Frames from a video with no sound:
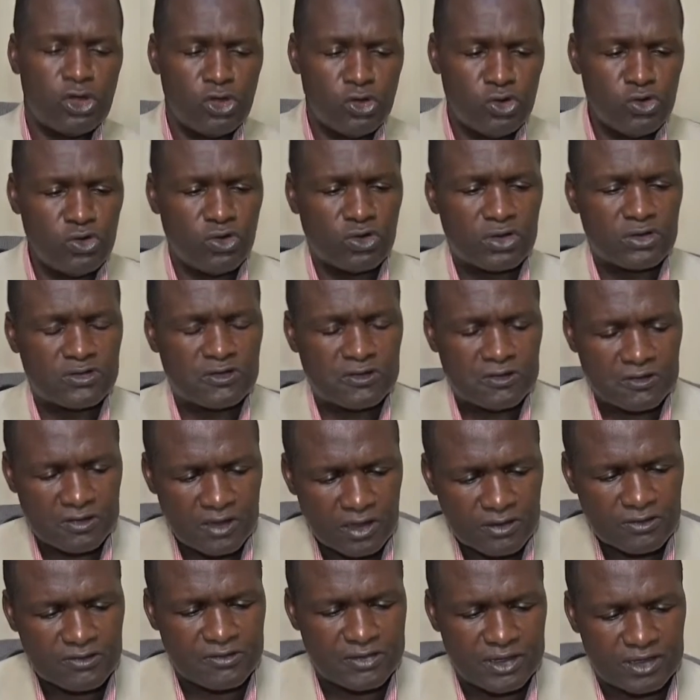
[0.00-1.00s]
Luke
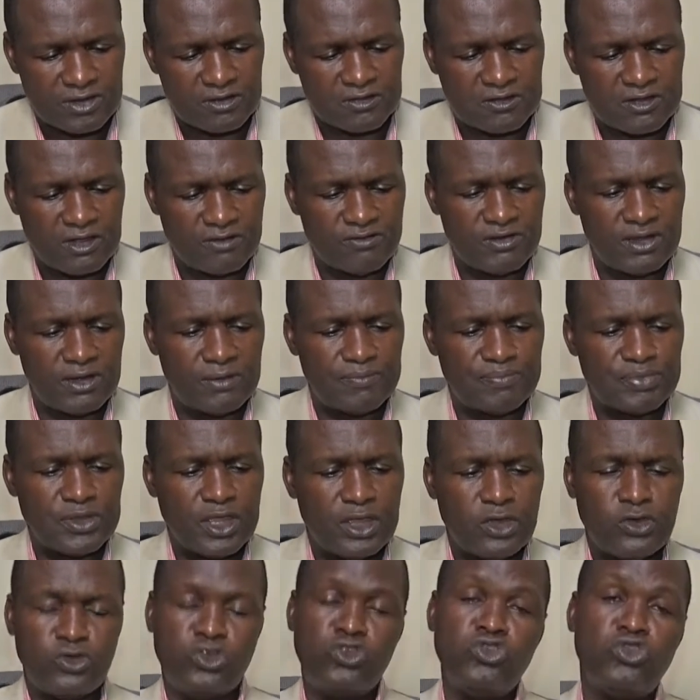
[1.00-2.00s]
6:37.
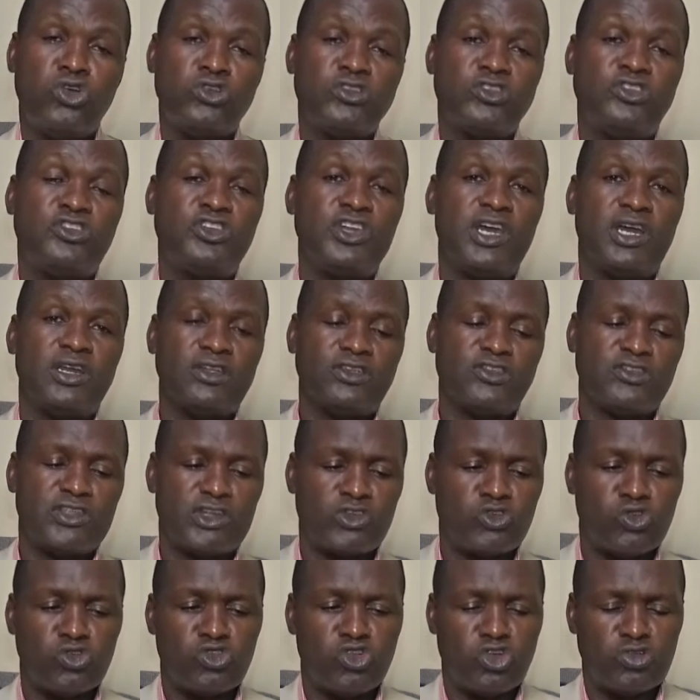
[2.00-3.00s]
Do not judge
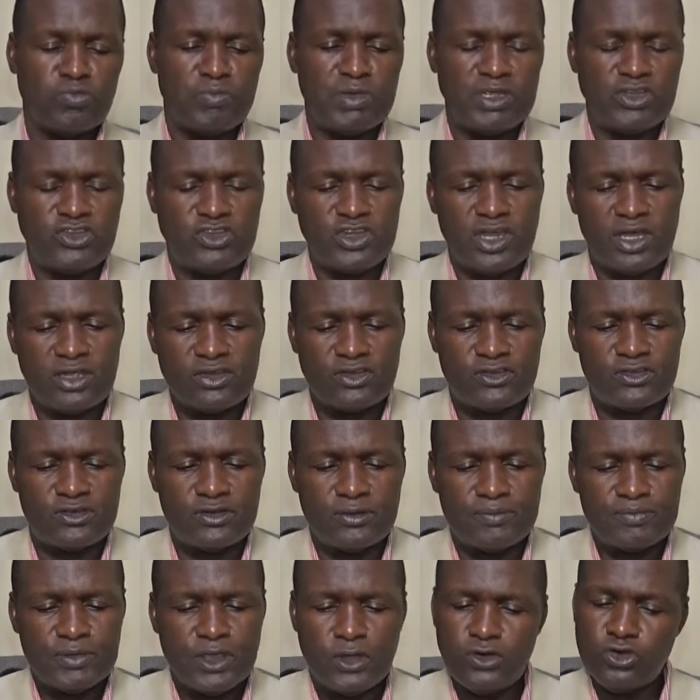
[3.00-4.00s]
that will not be
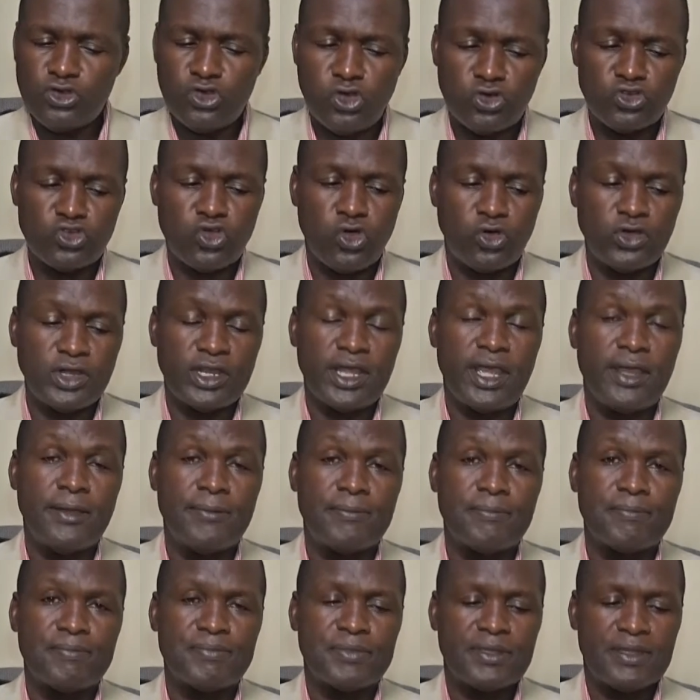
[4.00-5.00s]
judged. Do not
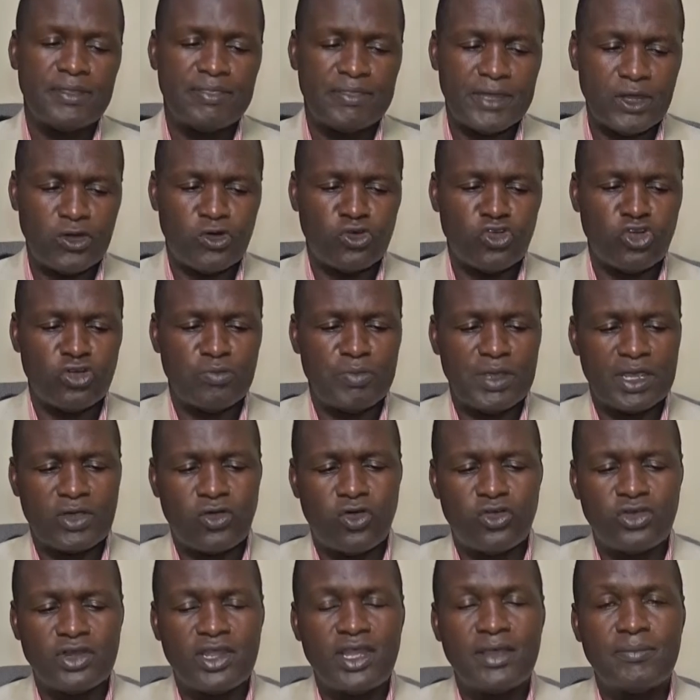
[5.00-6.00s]
condemn that will not be
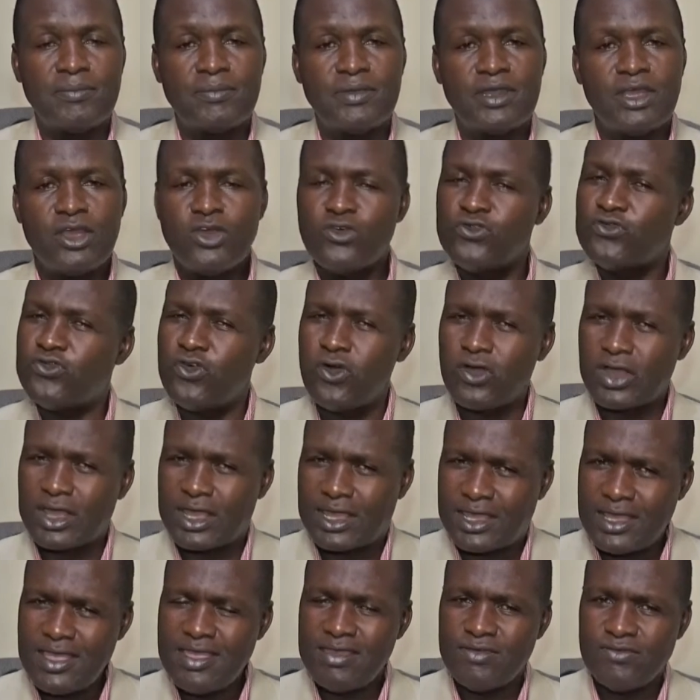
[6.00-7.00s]
condemned.
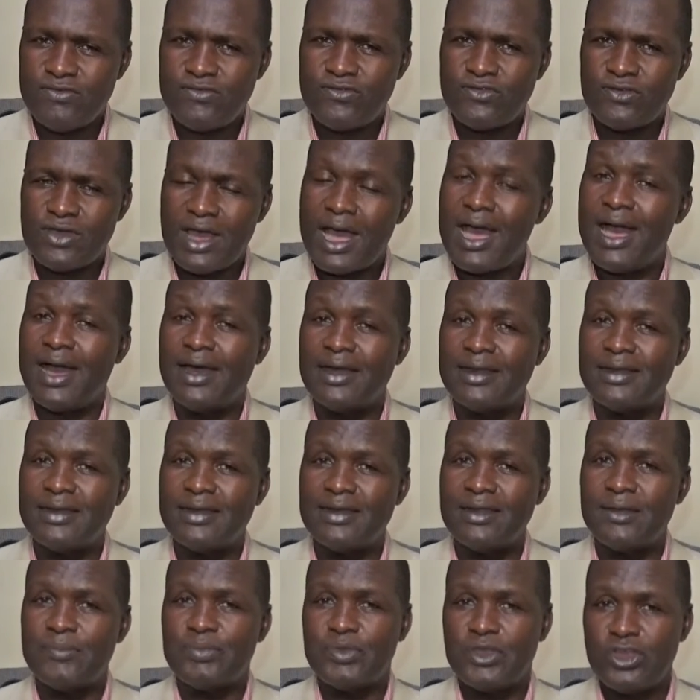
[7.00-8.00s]
Forgive
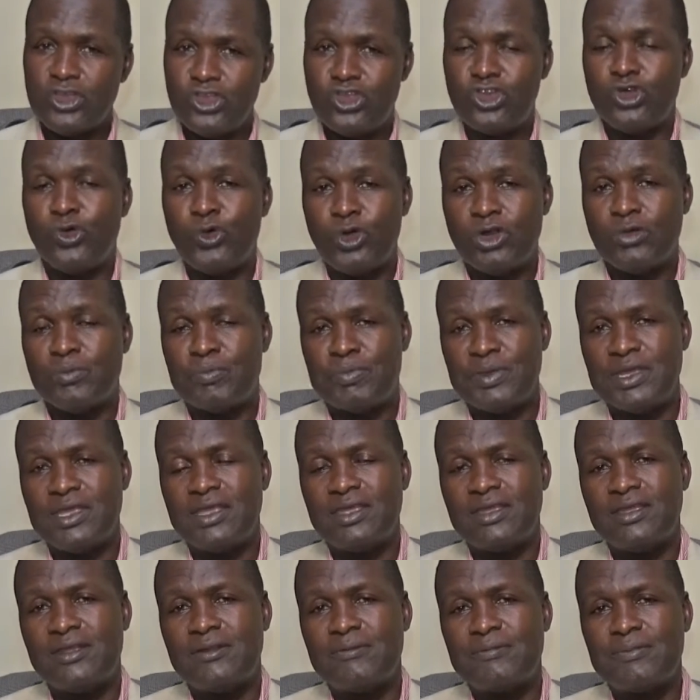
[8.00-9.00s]
and you will
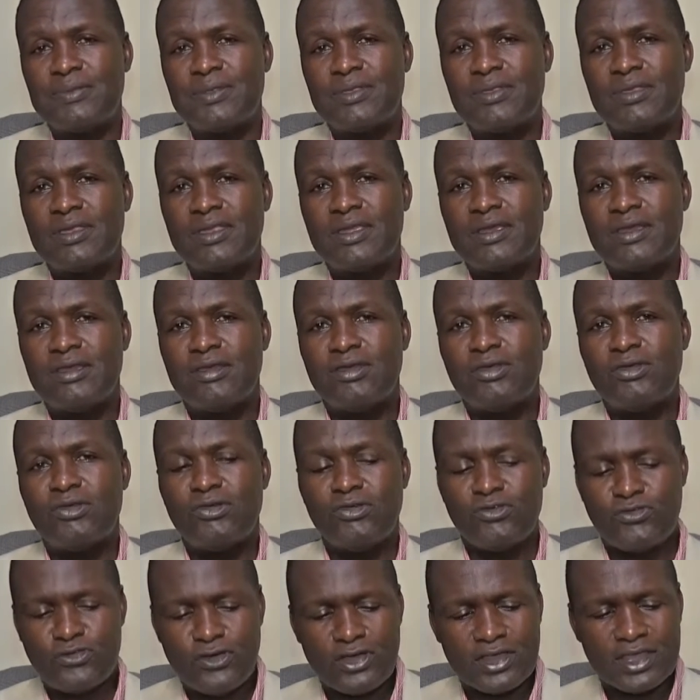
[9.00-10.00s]
be
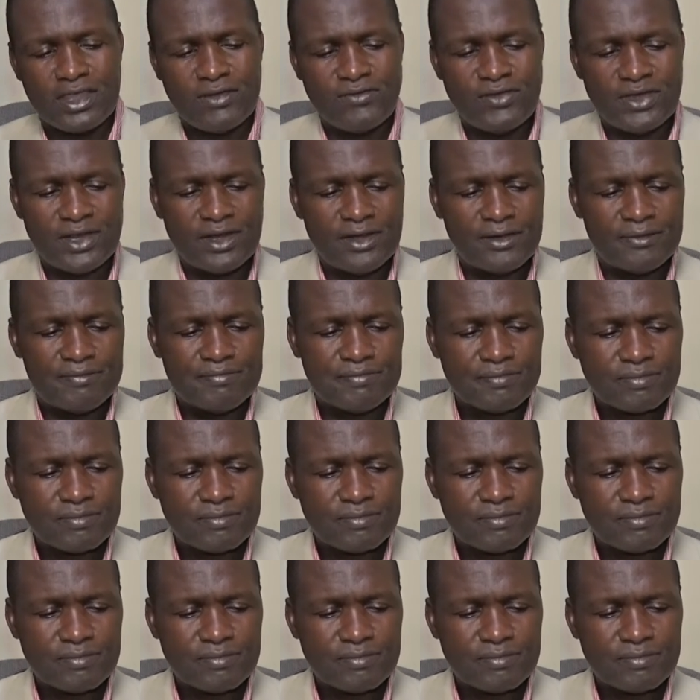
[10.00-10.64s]
forgiven.